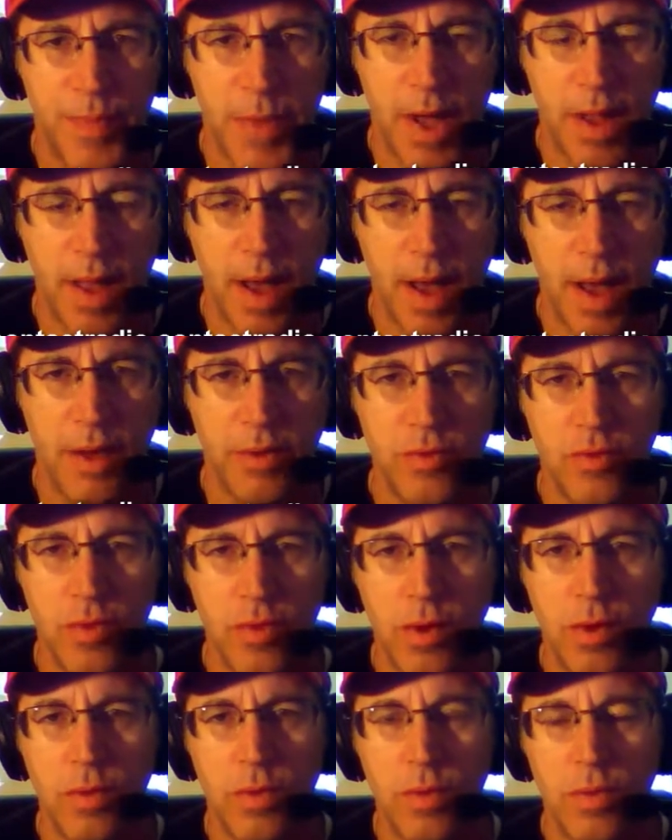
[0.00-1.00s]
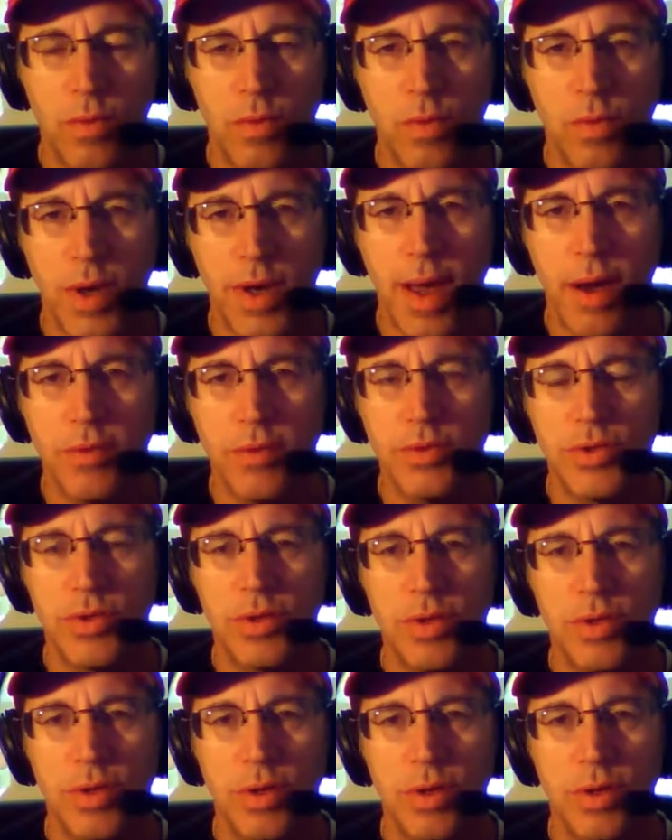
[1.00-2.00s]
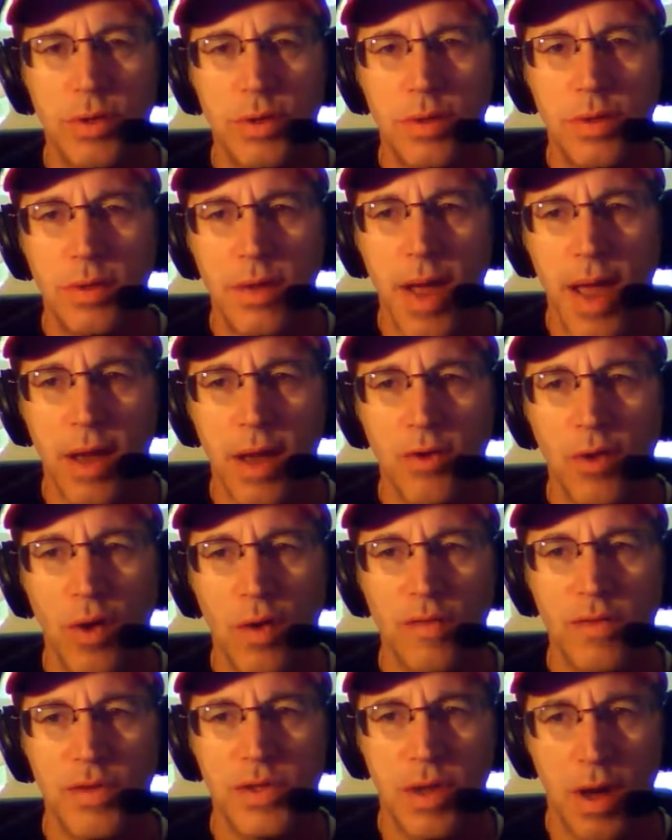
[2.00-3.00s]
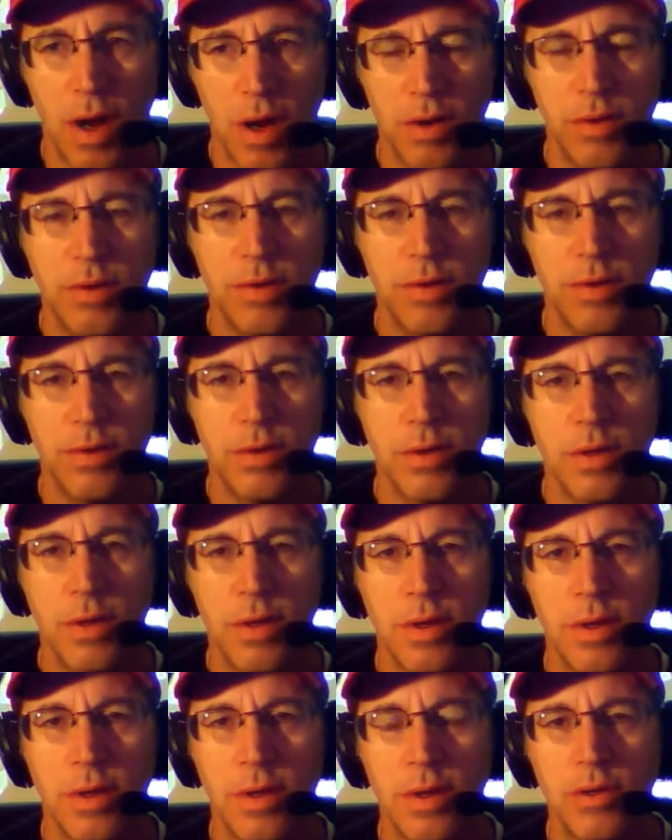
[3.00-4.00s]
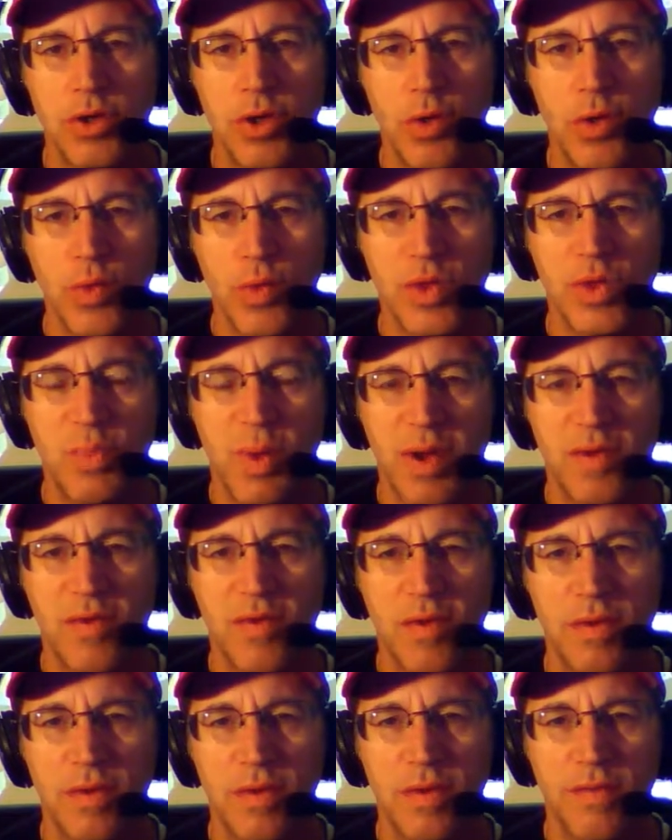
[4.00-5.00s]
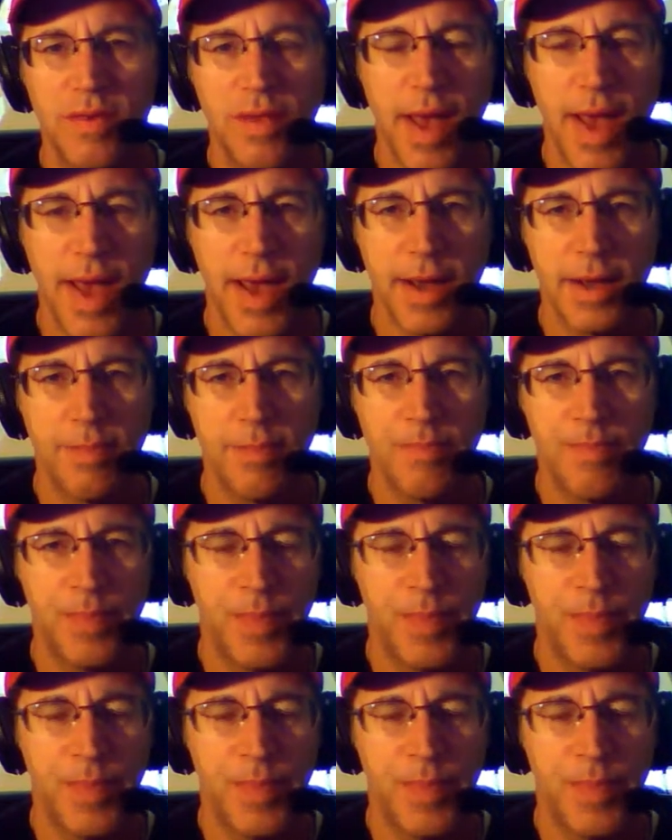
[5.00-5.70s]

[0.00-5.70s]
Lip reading: Alejandro, went out and stood and hand over his heart and showed respect for the flag.